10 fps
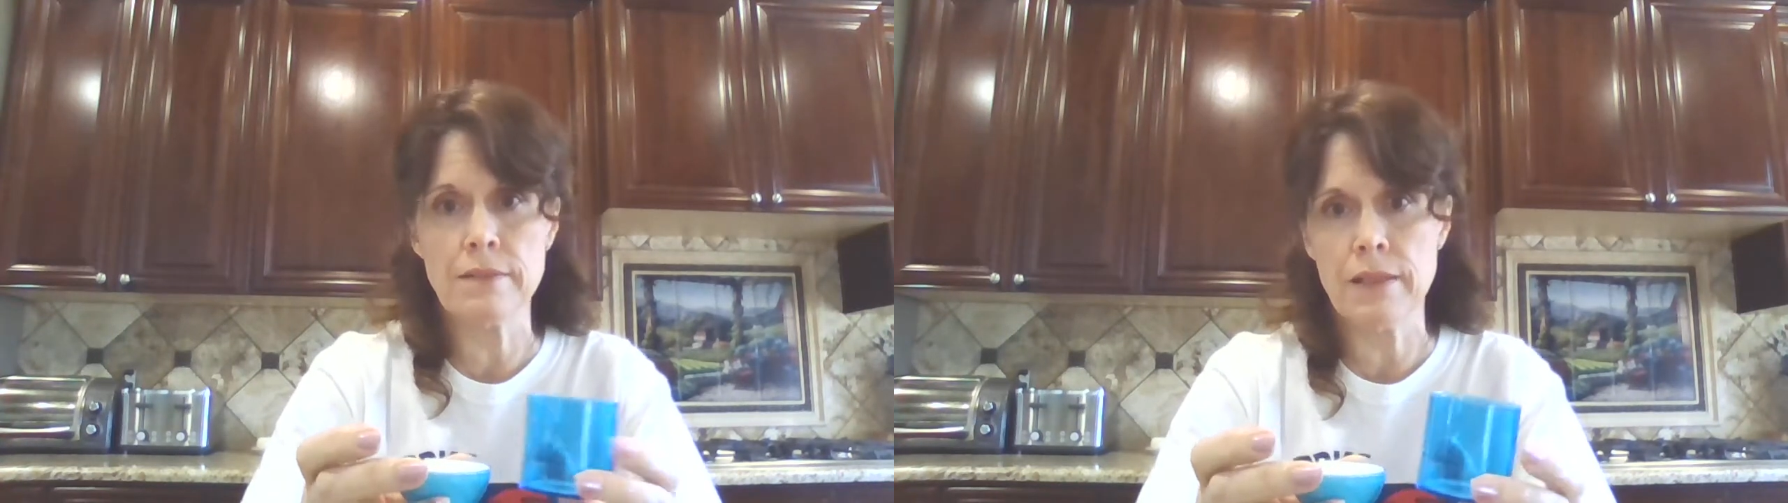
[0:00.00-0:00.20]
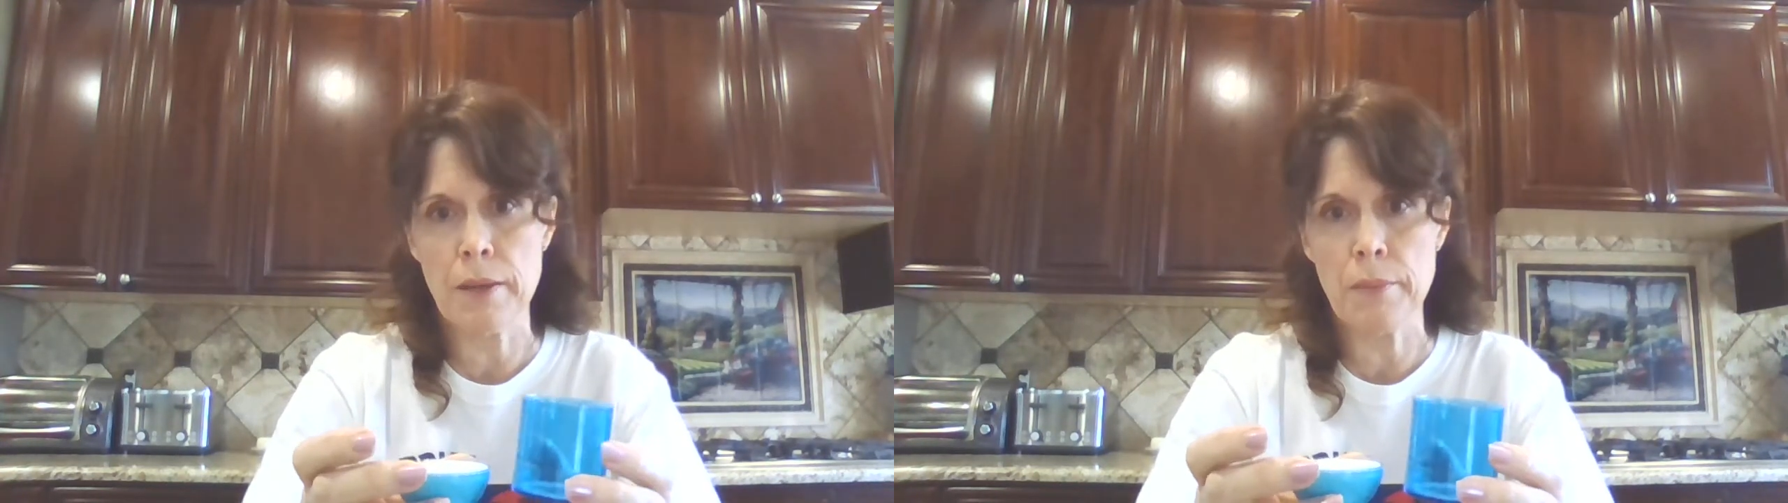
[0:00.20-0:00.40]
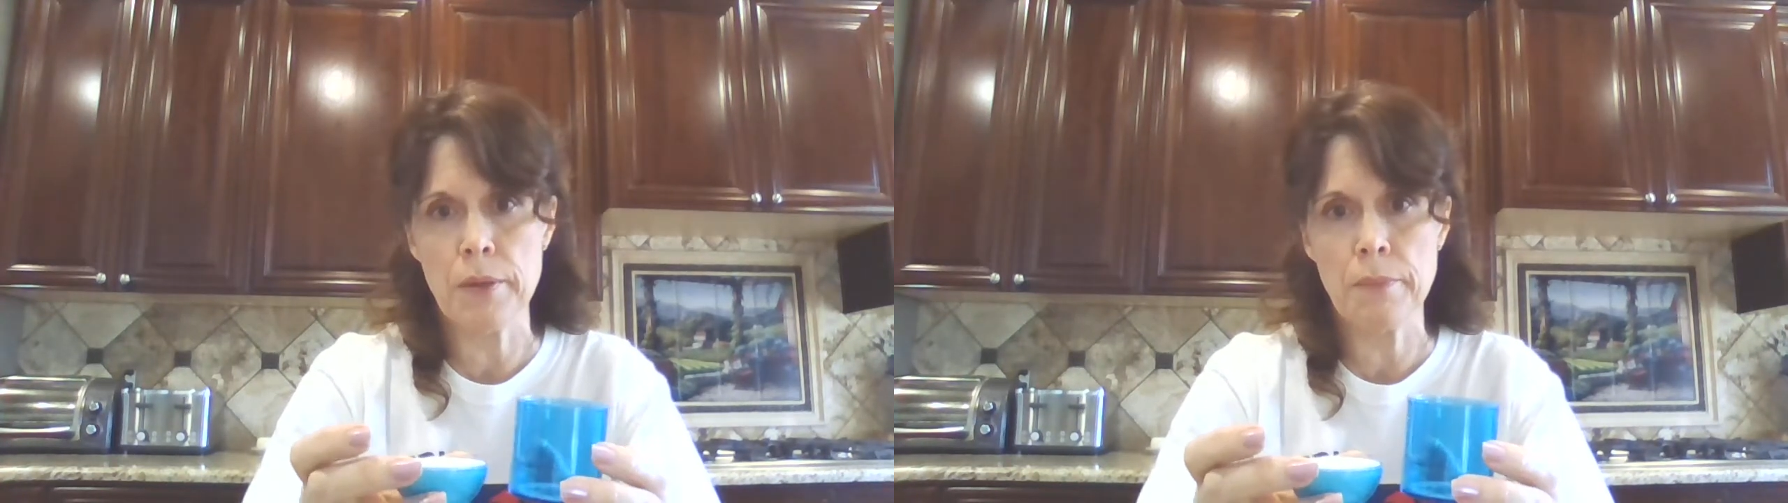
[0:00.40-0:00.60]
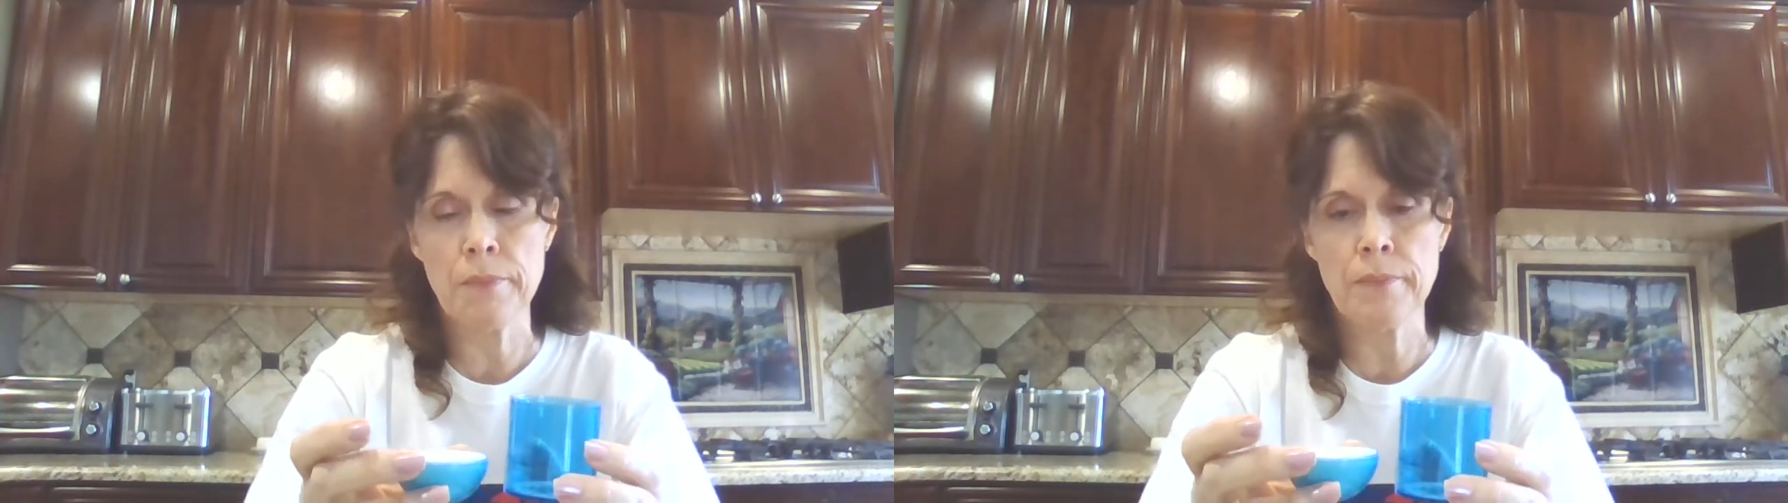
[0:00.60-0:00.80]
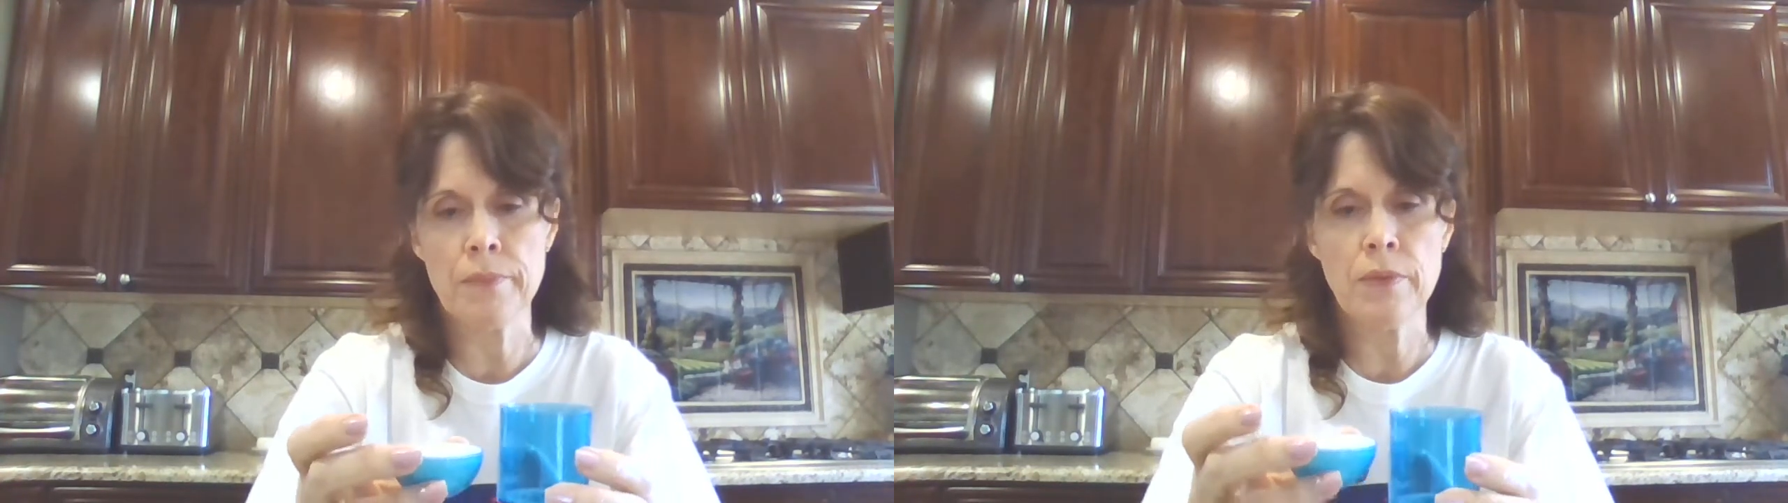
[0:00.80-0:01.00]
diameter.
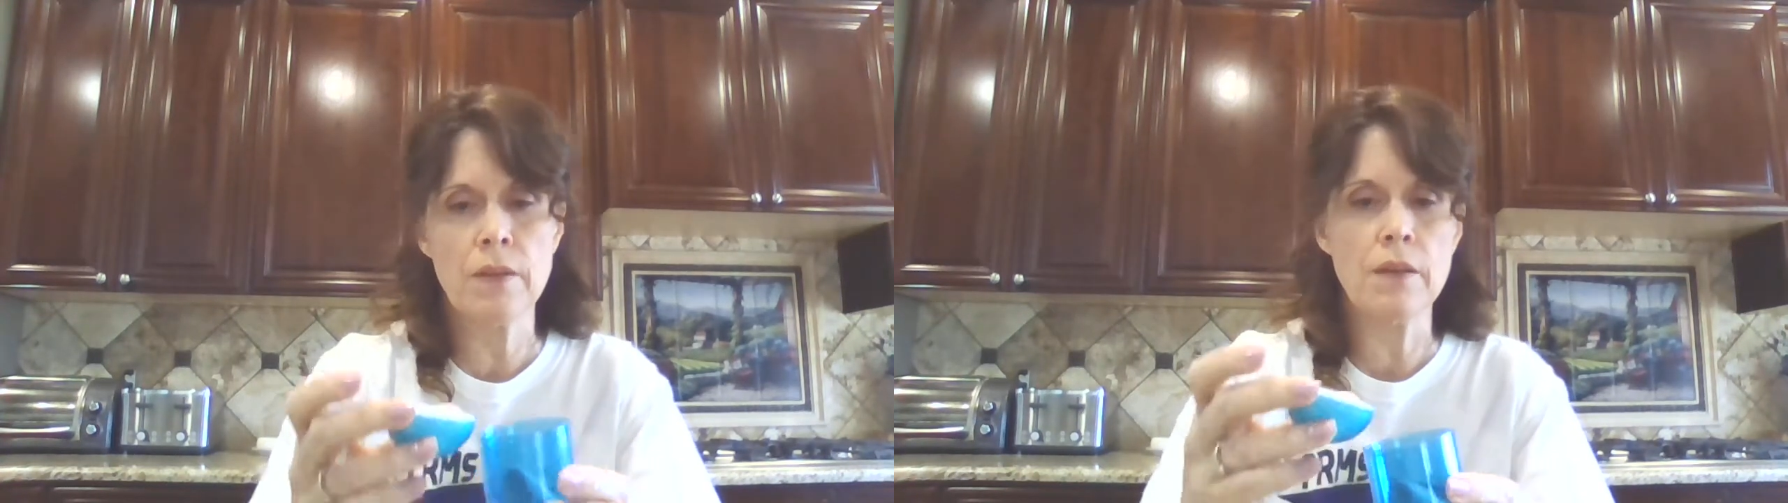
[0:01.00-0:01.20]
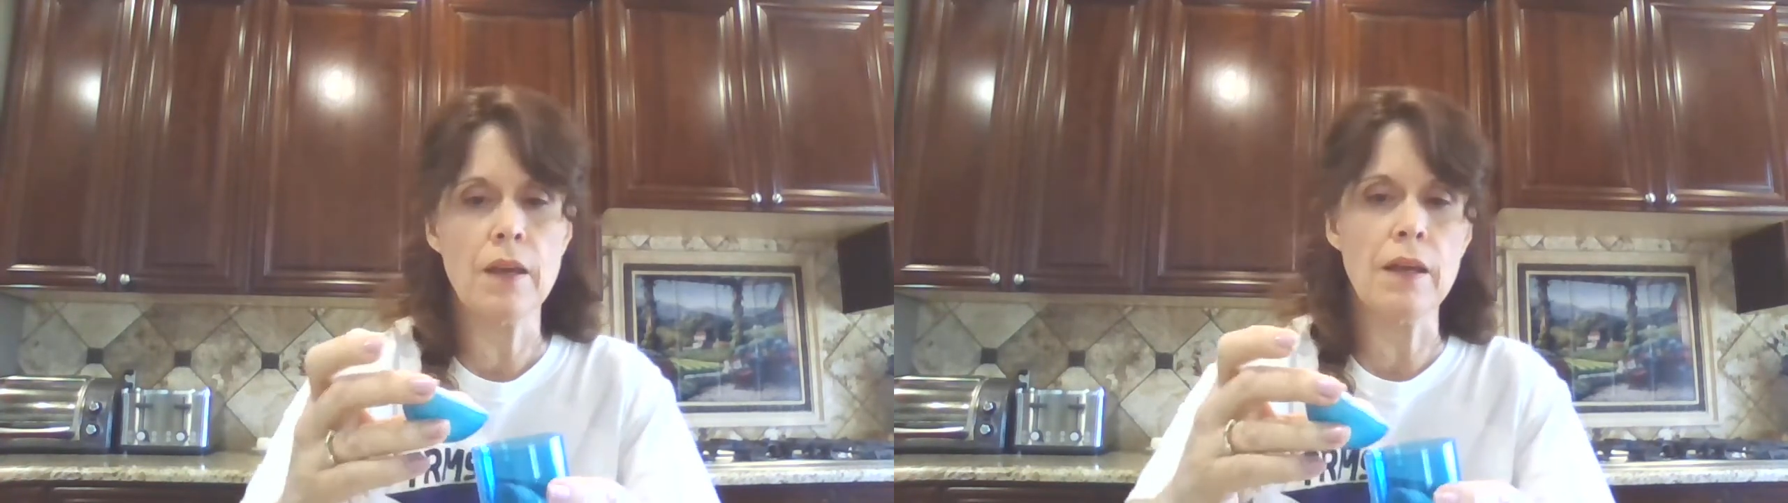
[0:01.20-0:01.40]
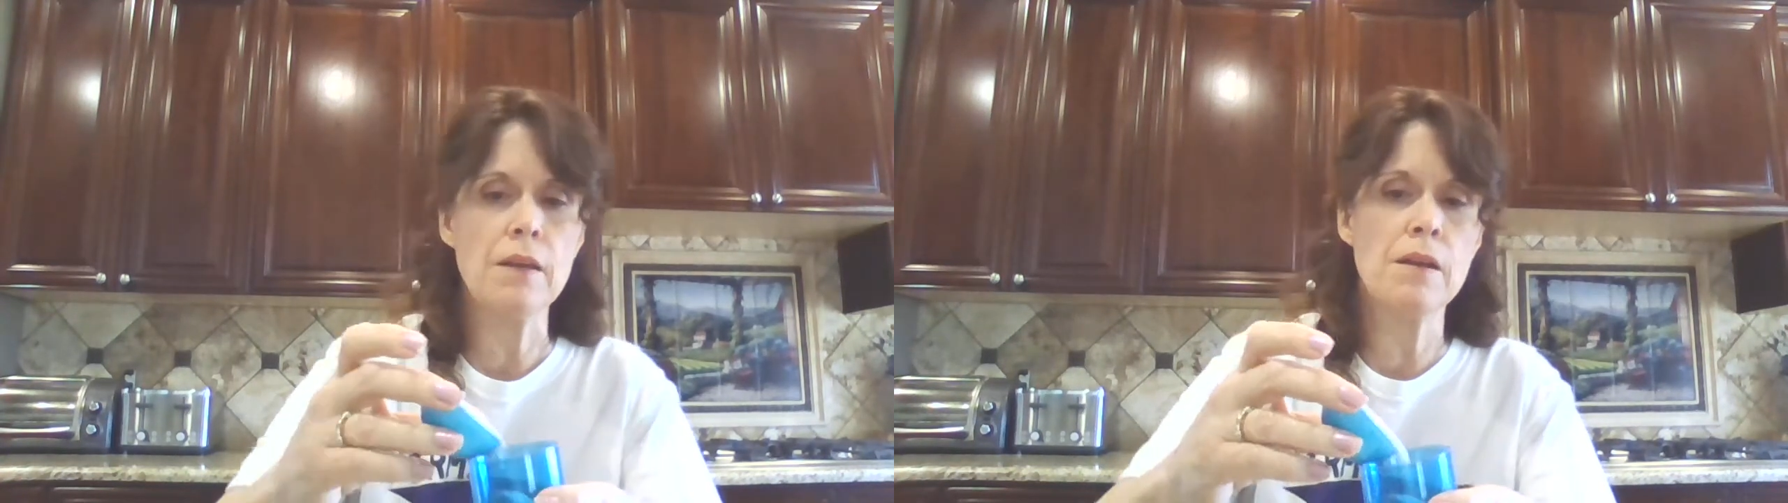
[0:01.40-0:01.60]
Okay.